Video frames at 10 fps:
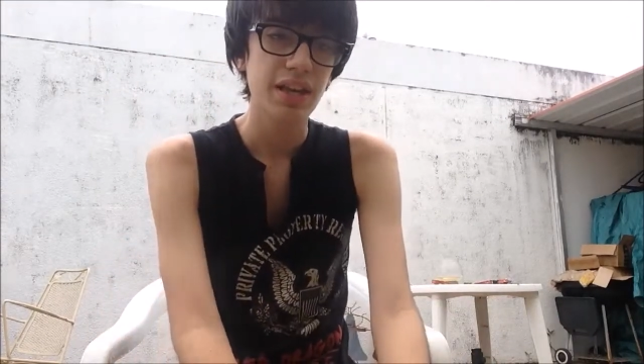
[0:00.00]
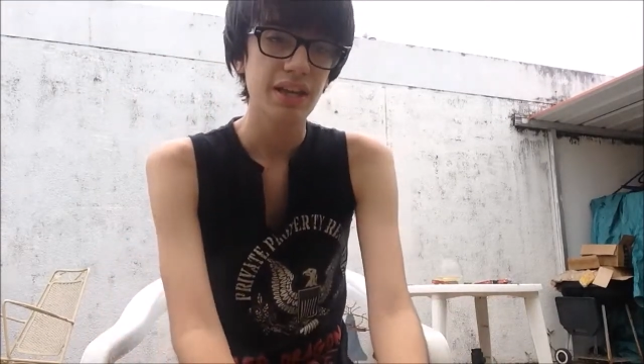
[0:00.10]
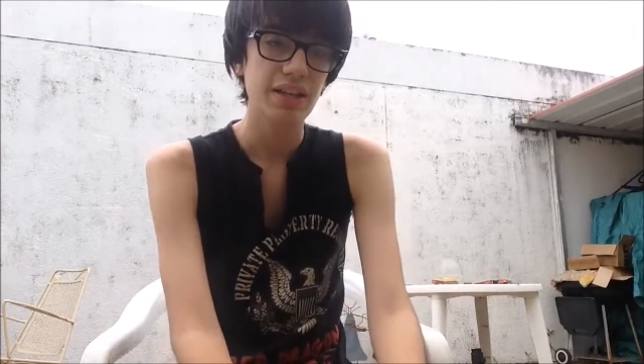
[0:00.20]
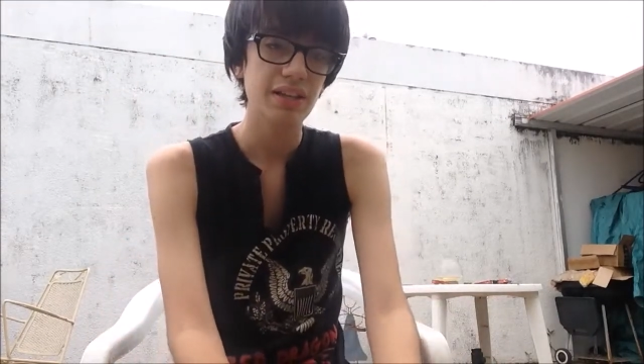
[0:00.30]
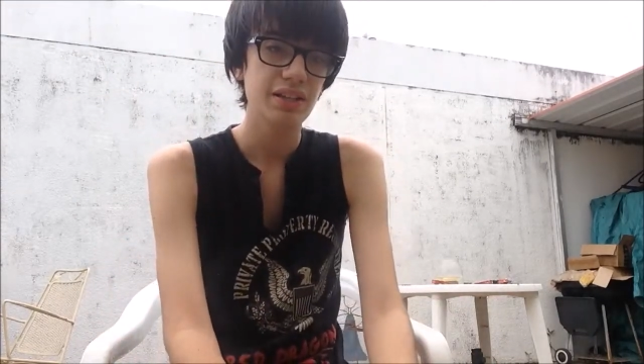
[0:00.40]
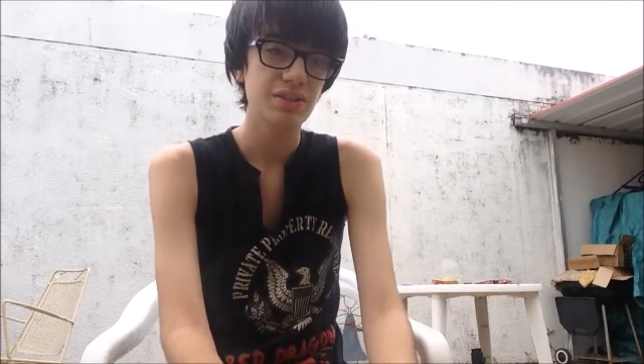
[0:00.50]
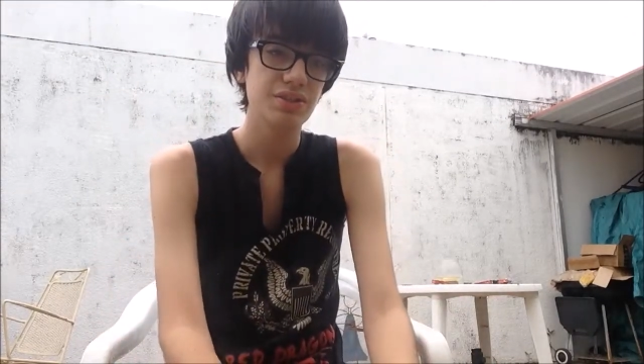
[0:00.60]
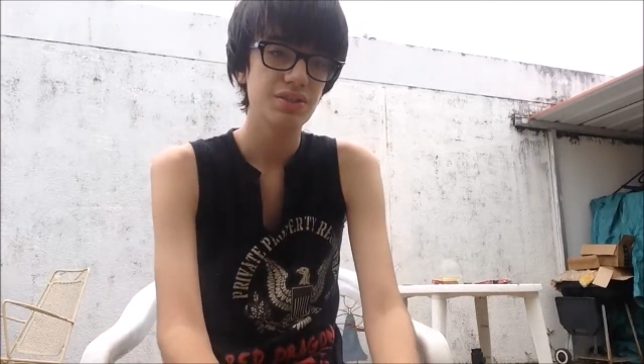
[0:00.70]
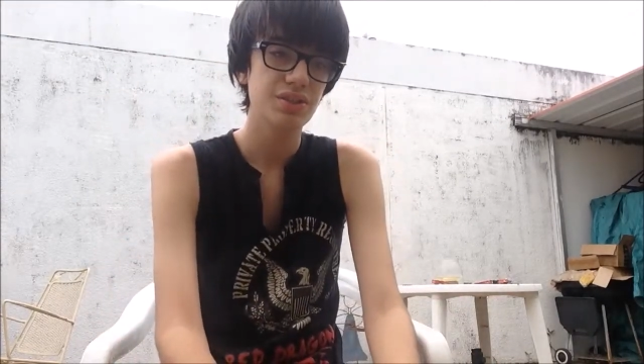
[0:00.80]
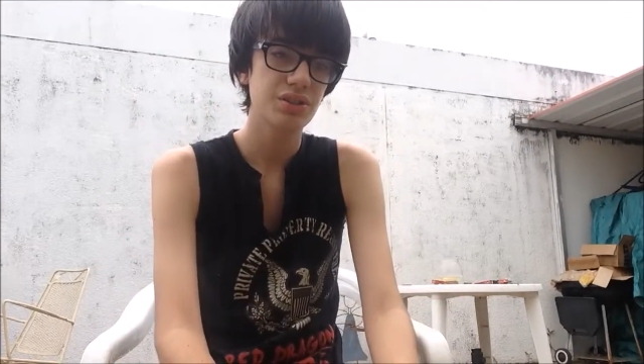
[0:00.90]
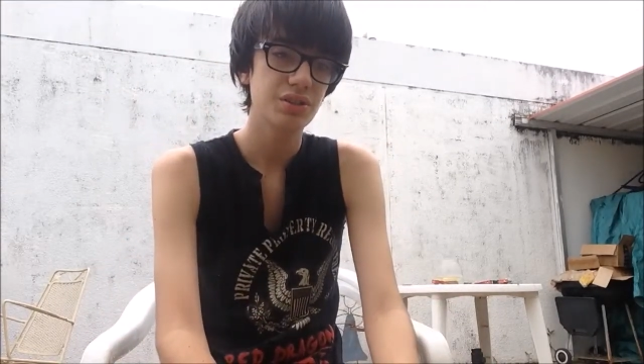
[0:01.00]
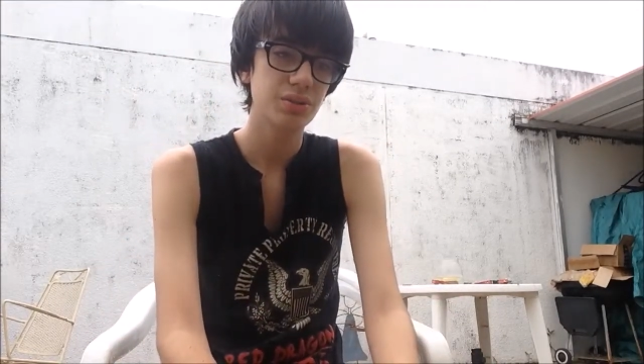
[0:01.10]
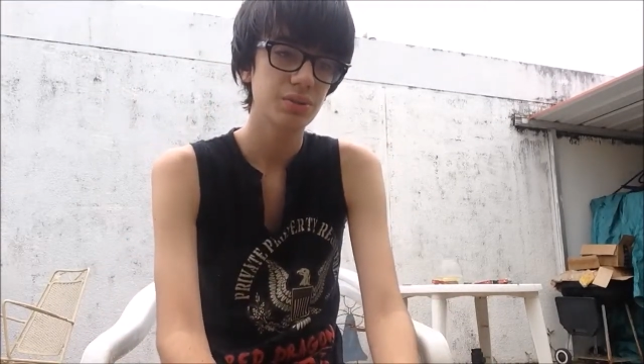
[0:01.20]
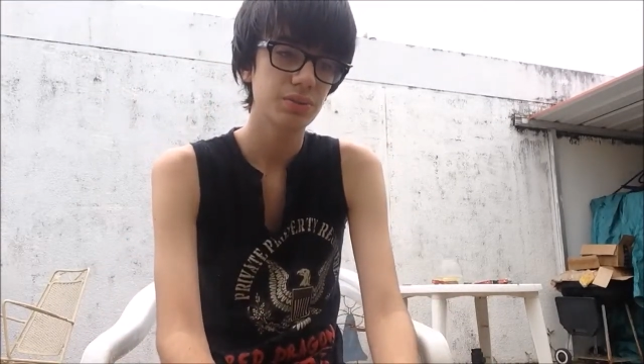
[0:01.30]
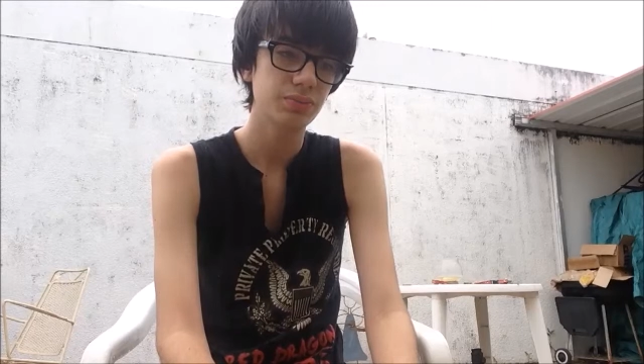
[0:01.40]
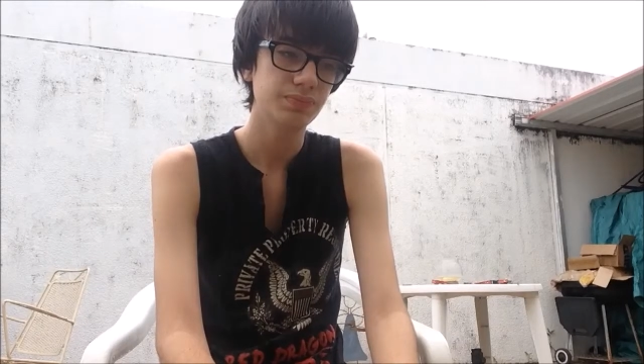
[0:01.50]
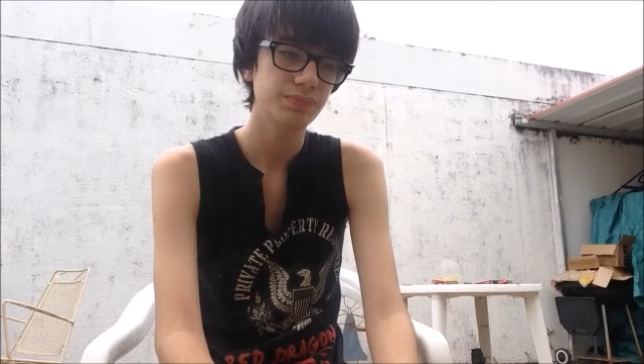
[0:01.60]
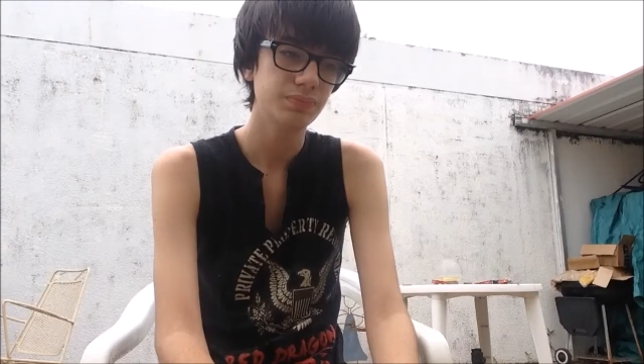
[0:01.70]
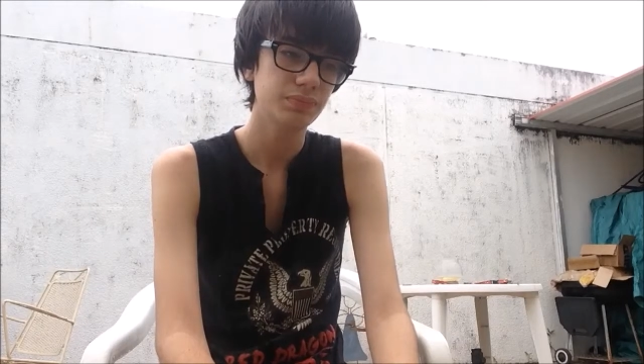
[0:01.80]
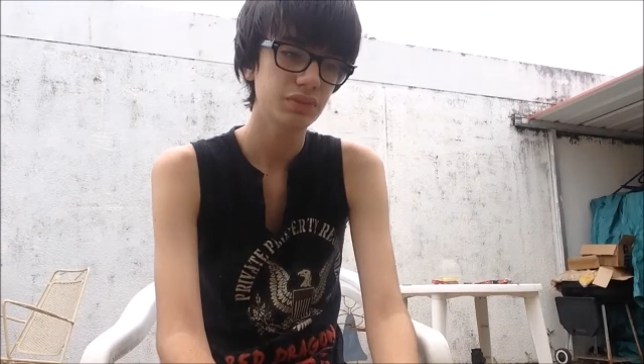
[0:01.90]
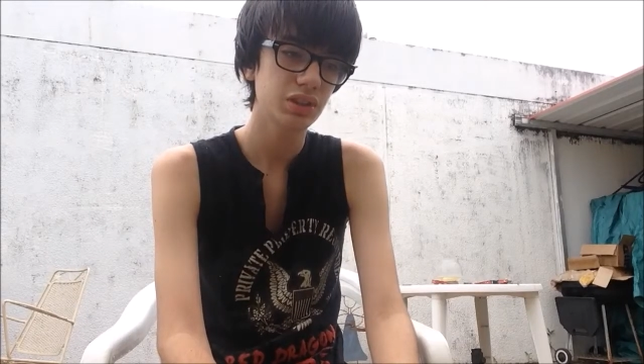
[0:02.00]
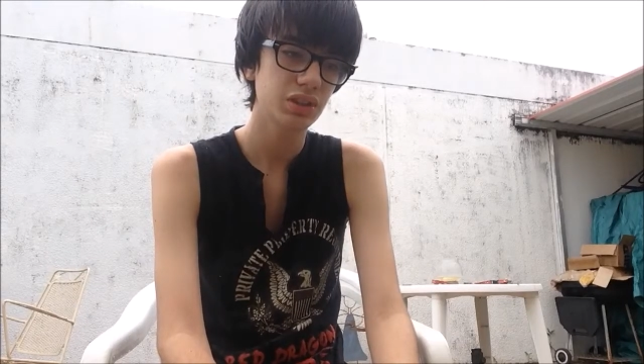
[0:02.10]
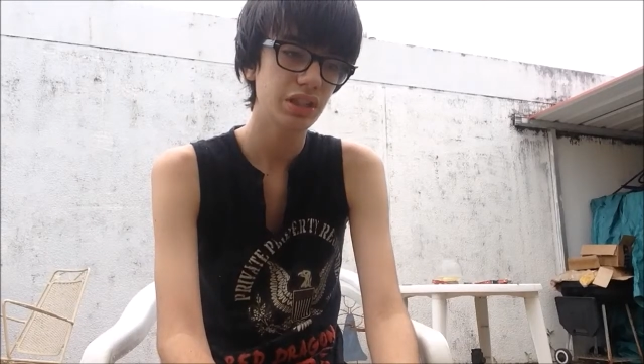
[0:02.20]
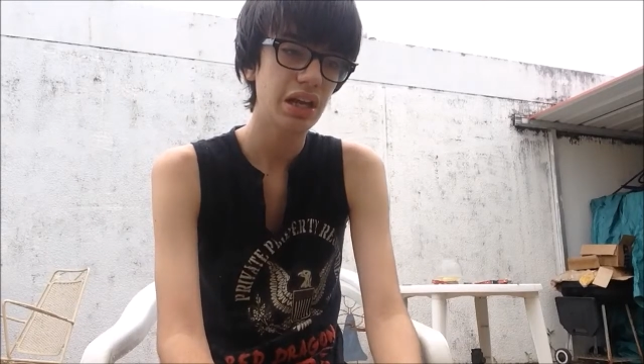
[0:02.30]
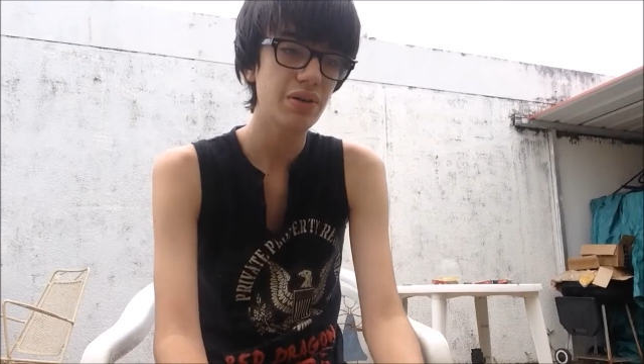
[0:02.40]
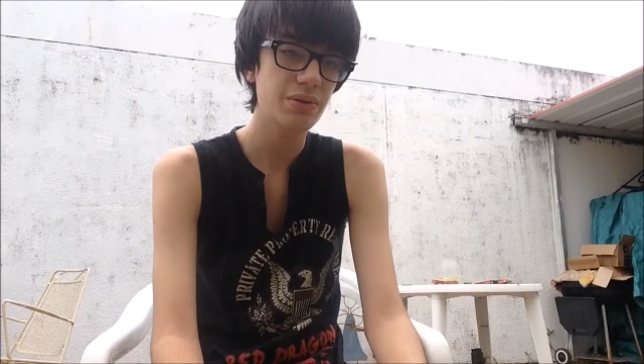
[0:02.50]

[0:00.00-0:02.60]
And so now